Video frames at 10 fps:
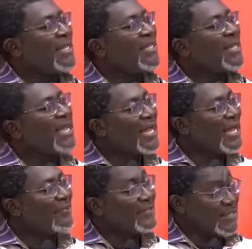they
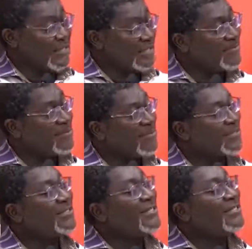have at their
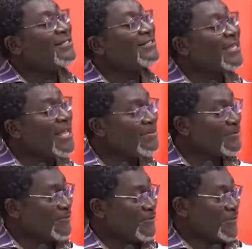disposal the same sort of